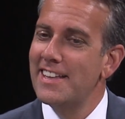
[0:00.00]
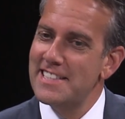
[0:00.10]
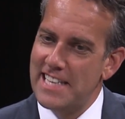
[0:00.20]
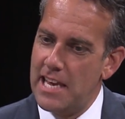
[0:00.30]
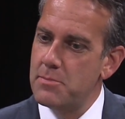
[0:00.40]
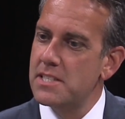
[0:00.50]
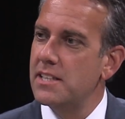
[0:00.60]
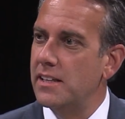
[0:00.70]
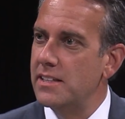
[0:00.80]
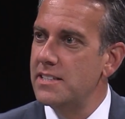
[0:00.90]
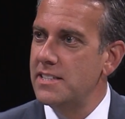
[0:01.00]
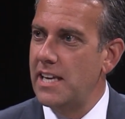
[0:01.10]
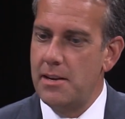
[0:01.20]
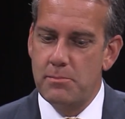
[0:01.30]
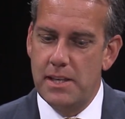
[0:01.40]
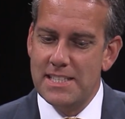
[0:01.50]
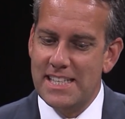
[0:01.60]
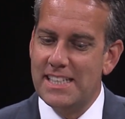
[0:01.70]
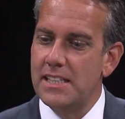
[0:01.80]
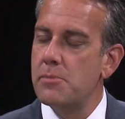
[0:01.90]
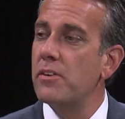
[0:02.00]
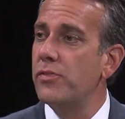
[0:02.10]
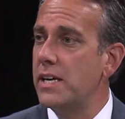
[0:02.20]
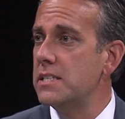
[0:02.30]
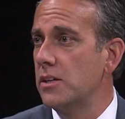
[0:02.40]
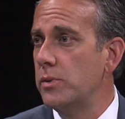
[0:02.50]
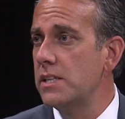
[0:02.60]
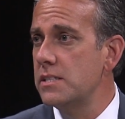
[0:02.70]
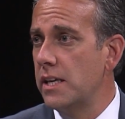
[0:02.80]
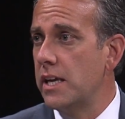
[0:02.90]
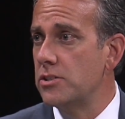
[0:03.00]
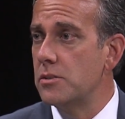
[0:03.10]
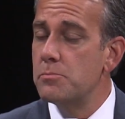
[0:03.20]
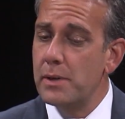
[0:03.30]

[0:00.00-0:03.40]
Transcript: same is the dilemma facing a real estate agent.